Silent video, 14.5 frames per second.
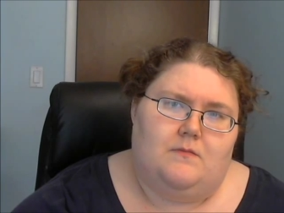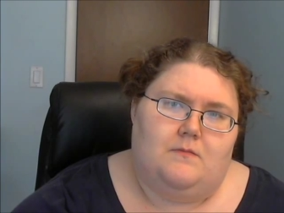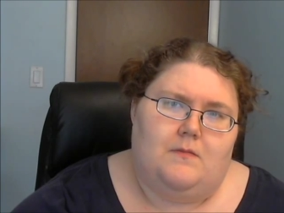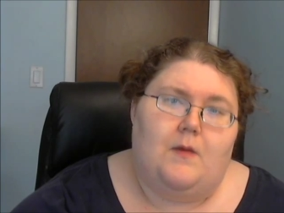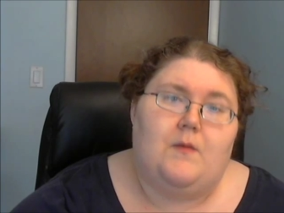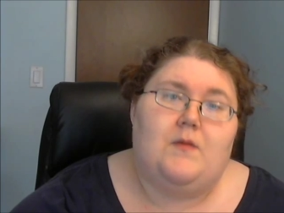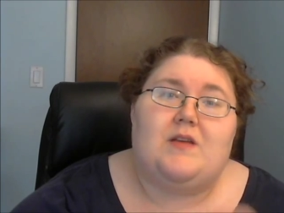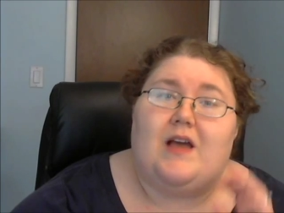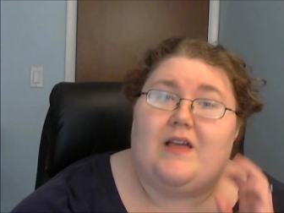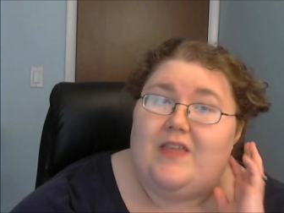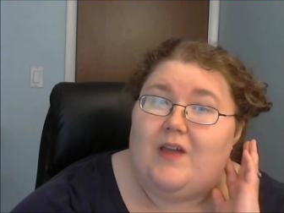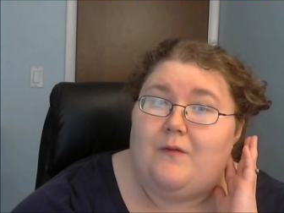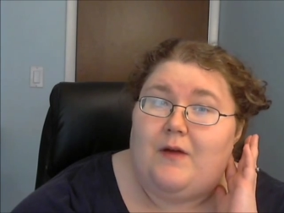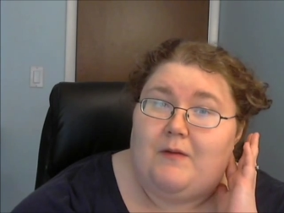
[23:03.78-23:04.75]
I
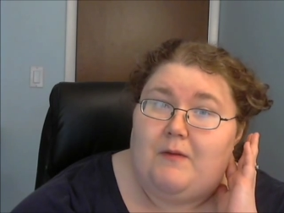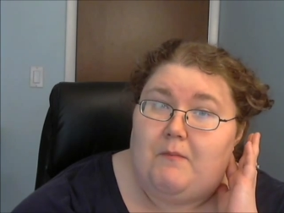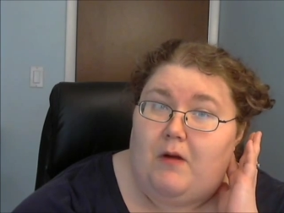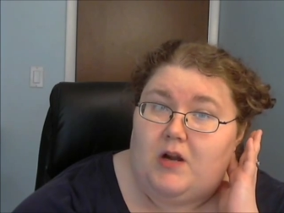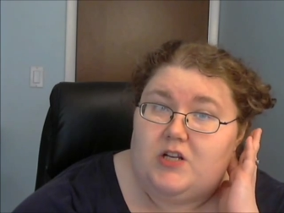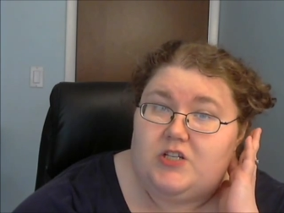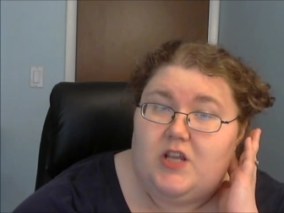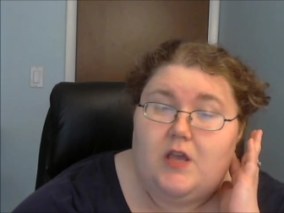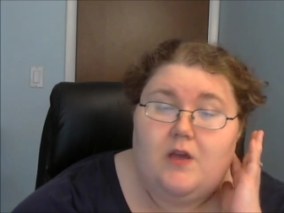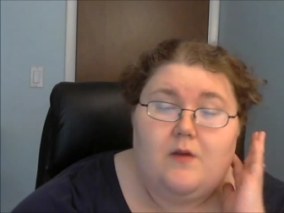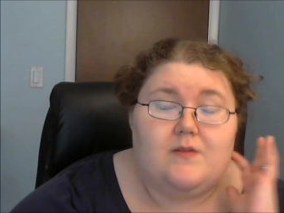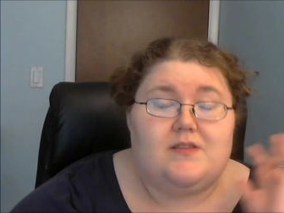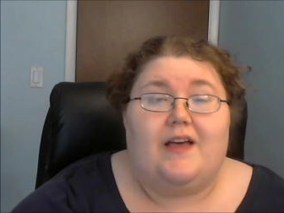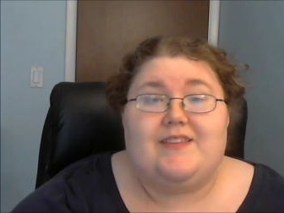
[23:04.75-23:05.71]
think it might have been March. It
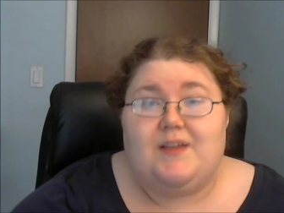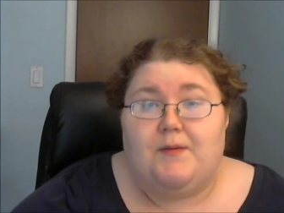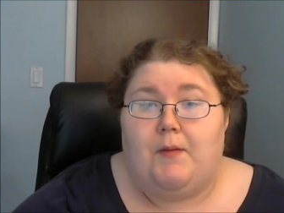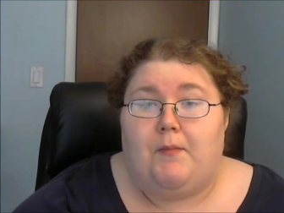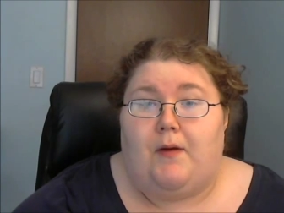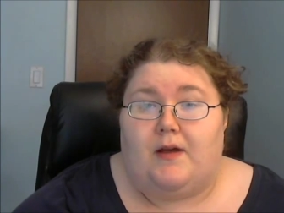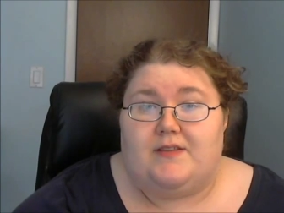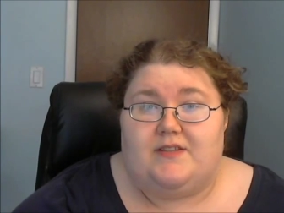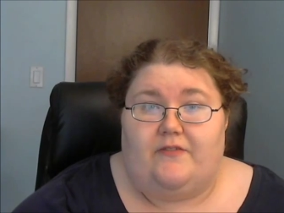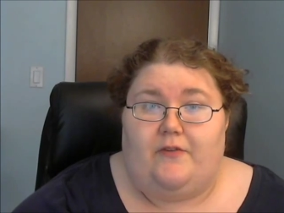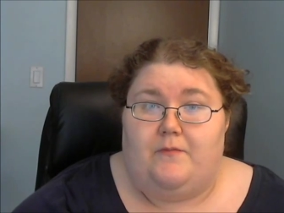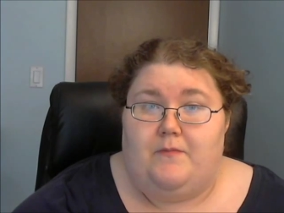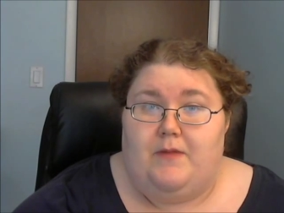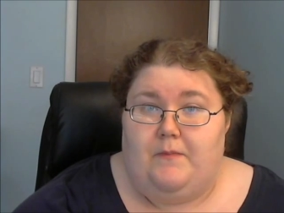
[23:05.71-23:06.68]
was the last time I bought stuff
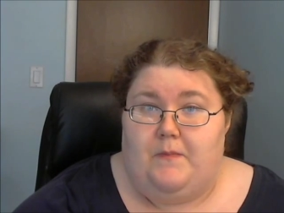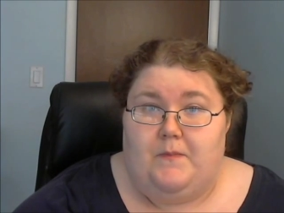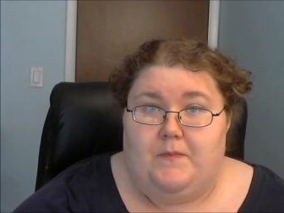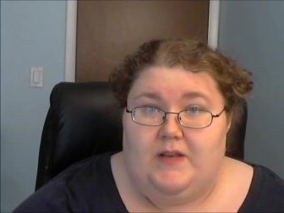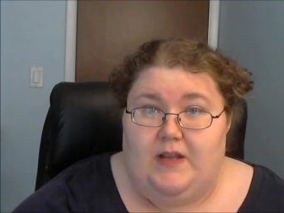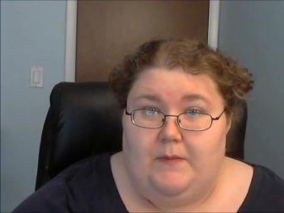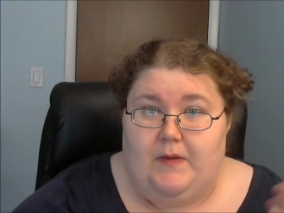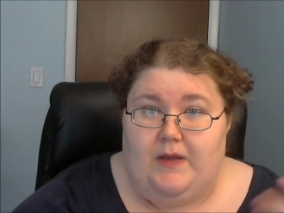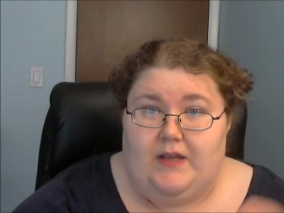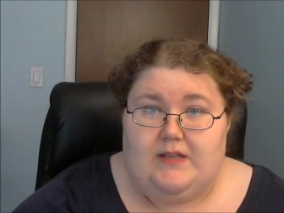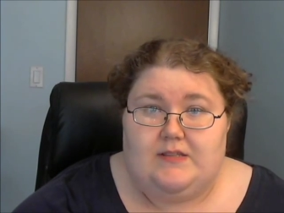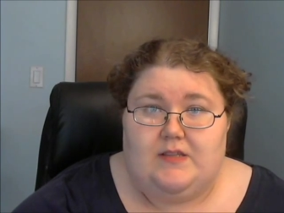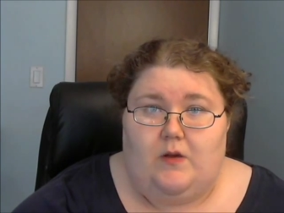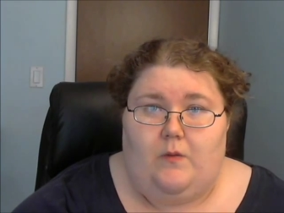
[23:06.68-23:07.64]
from
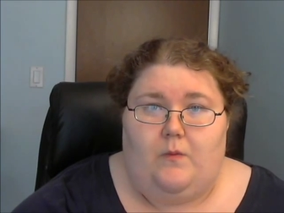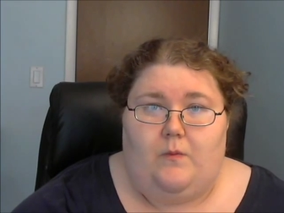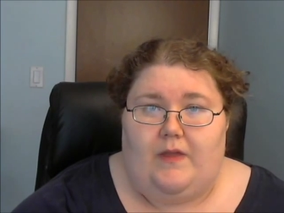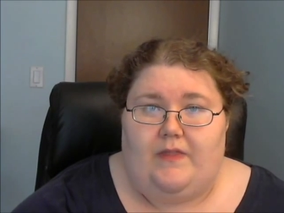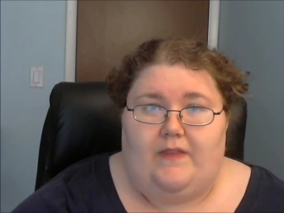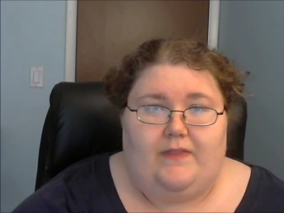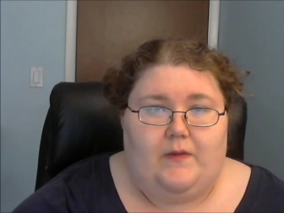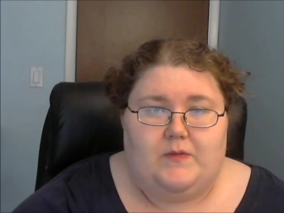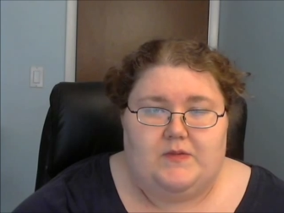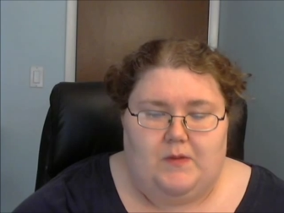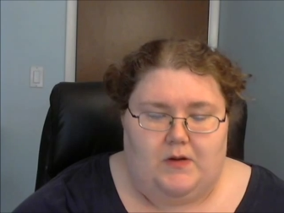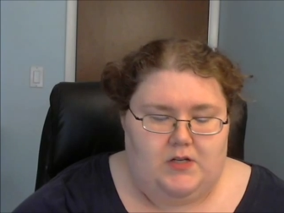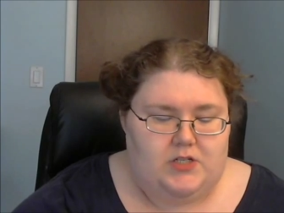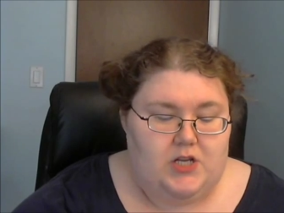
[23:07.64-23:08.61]
Knitpicks, so I think that was
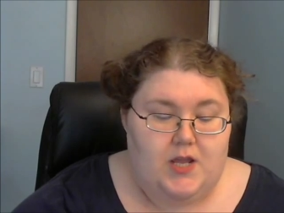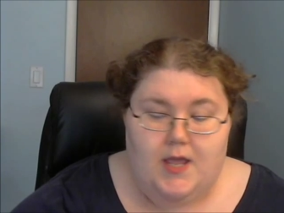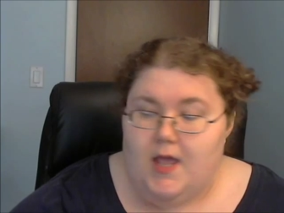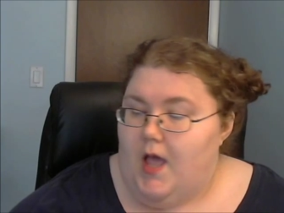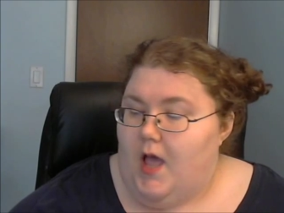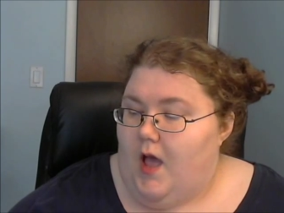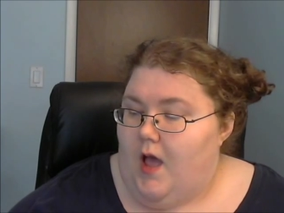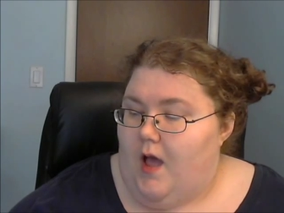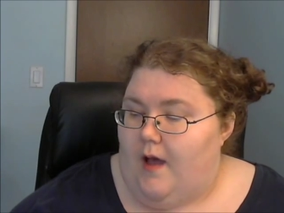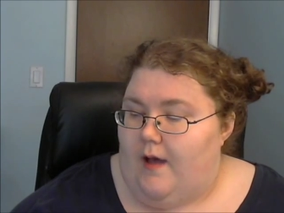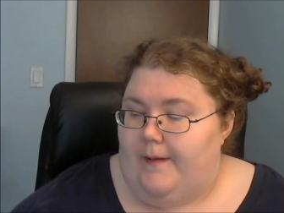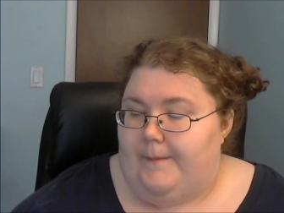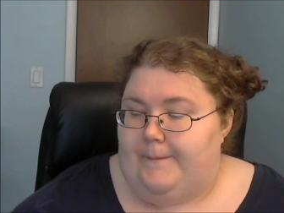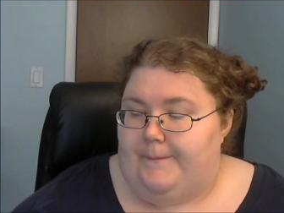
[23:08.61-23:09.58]
March.
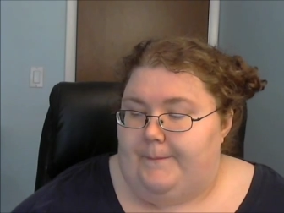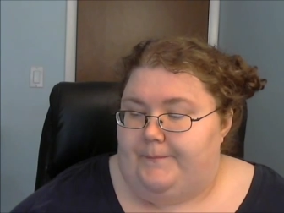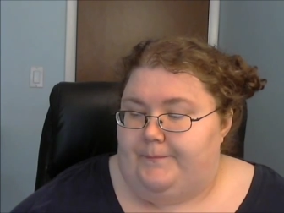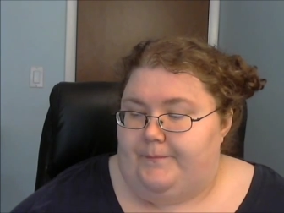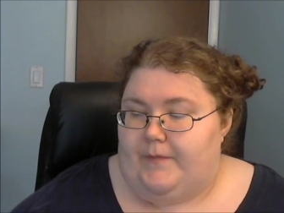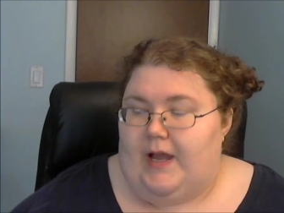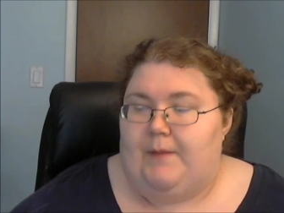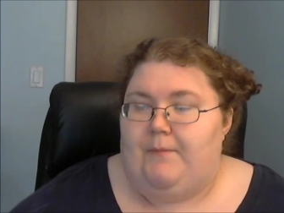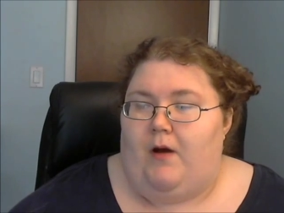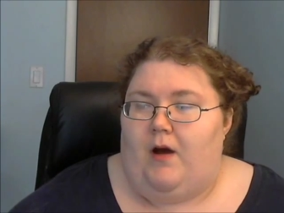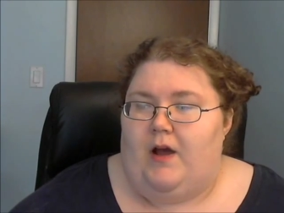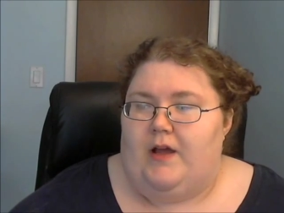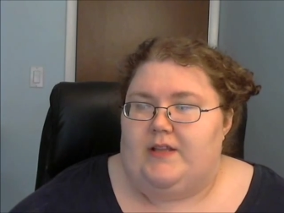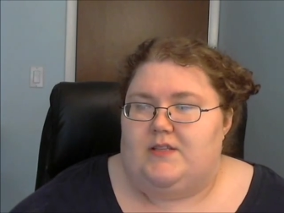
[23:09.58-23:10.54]
I
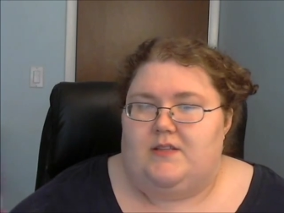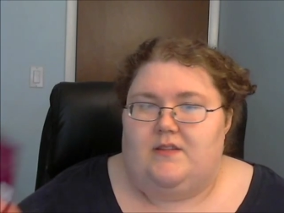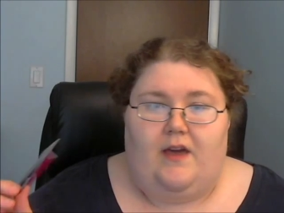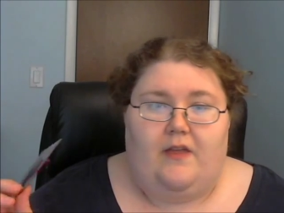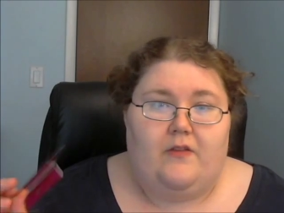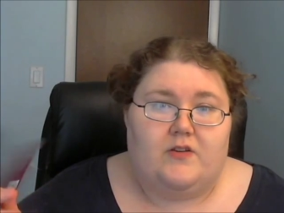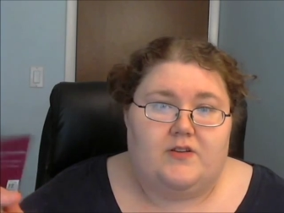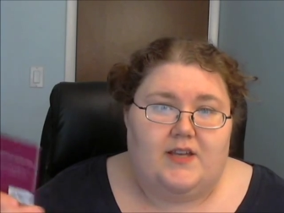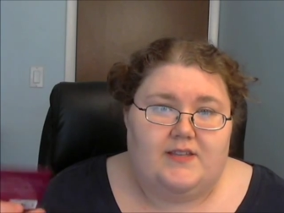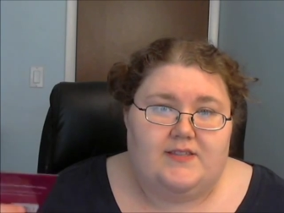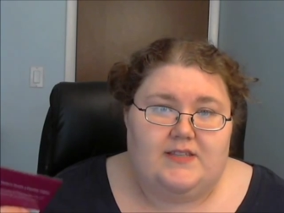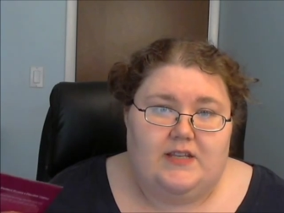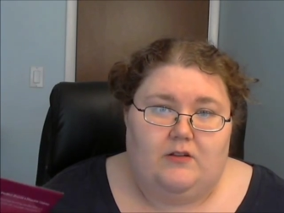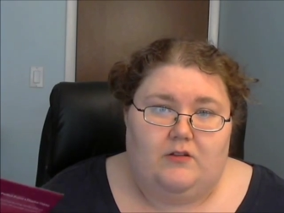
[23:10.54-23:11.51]
bought the other
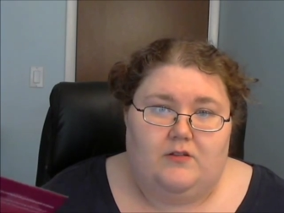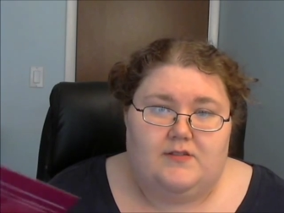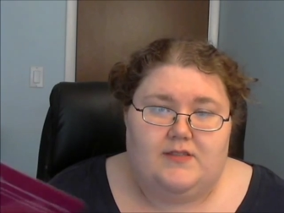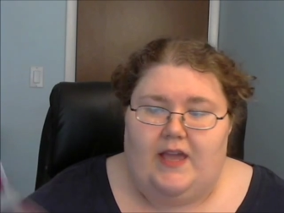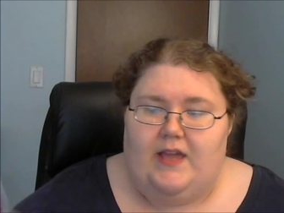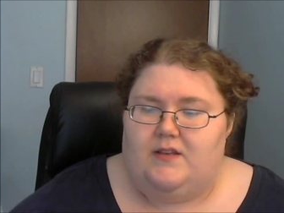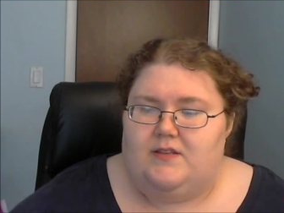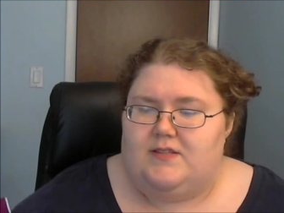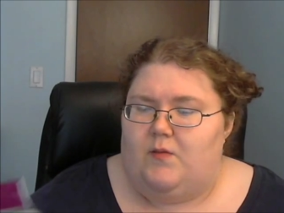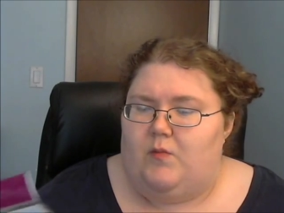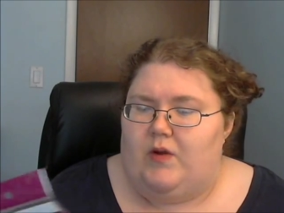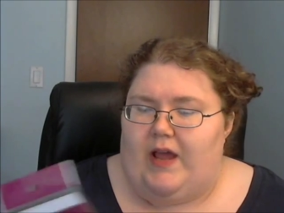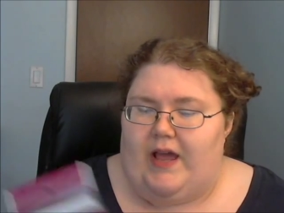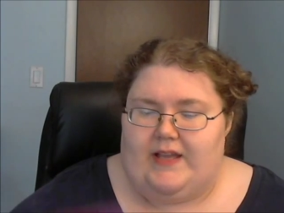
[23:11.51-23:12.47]
size needles, and
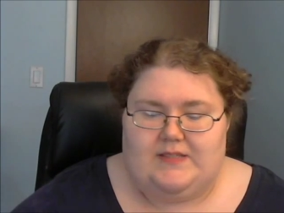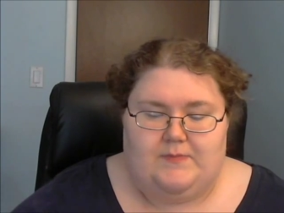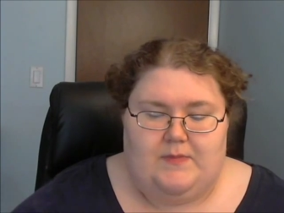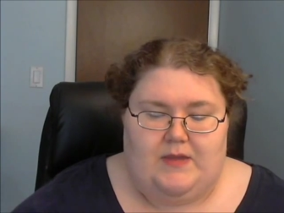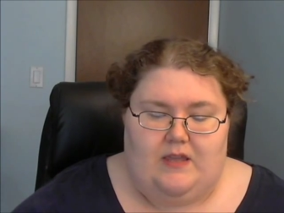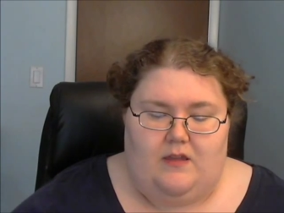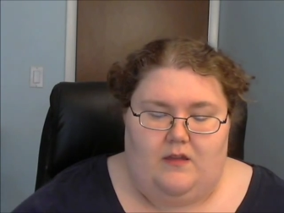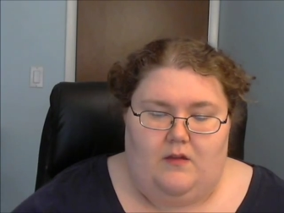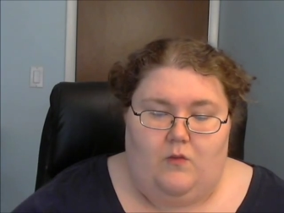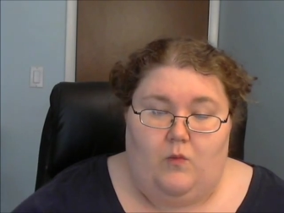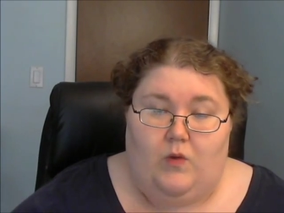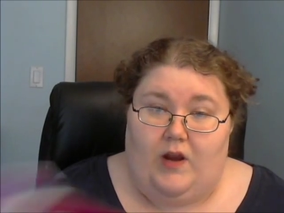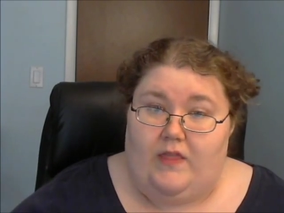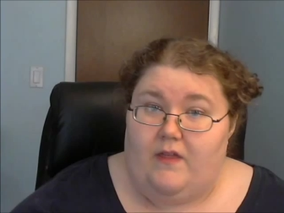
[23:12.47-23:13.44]
someone asked me
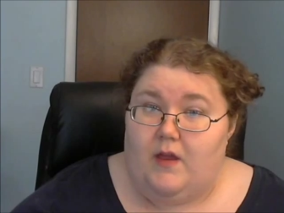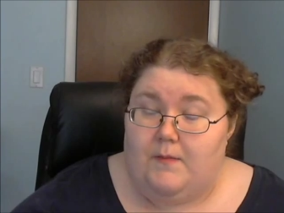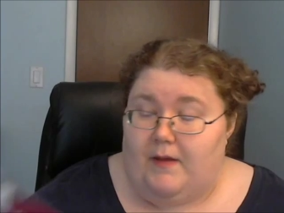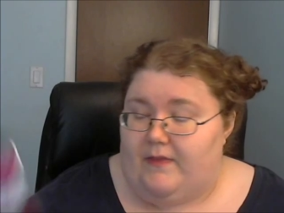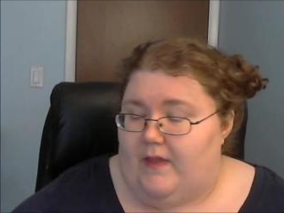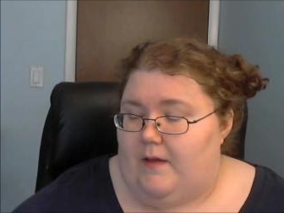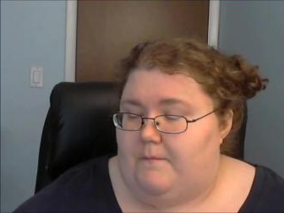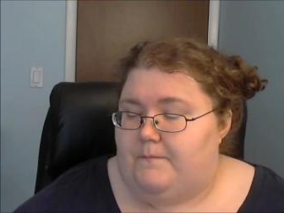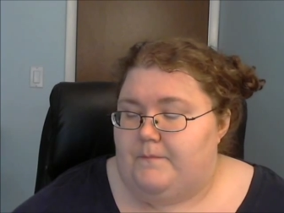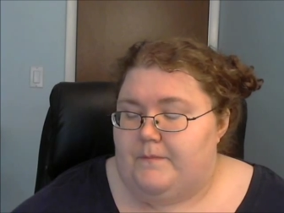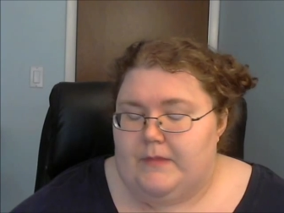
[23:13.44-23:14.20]
what I thought about them